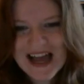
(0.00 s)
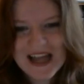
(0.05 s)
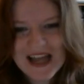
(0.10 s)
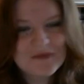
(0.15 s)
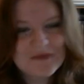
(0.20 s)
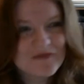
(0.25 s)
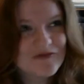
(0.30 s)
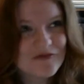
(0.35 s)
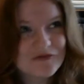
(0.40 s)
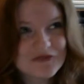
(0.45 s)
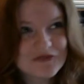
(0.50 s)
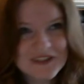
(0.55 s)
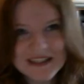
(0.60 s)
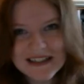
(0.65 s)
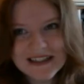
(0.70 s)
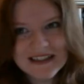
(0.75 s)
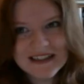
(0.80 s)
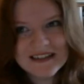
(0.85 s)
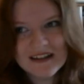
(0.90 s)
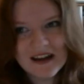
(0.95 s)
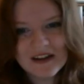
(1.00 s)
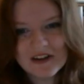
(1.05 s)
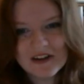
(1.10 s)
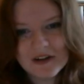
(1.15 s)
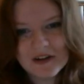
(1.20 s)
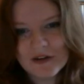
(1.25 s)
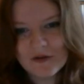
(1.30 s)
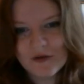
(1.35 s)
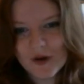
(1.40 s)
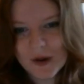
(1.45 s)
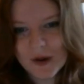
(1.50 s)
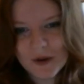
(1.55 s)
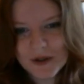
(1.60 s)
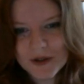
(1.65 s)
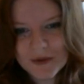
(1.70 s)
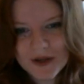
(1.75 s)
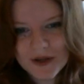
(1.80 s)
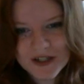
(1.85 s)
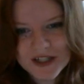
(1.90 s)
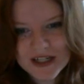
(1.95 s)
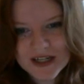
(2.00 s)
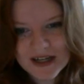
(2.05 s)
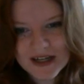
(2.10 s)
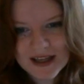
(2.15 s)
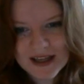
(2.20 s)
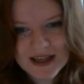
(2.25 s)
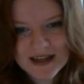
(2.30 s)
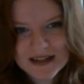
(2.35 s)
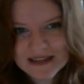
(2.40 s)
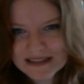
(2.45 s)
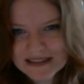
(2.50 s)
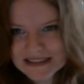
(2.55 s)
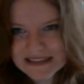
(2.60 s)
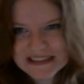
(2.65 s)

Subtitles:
I'm really not looking forward to watching it again.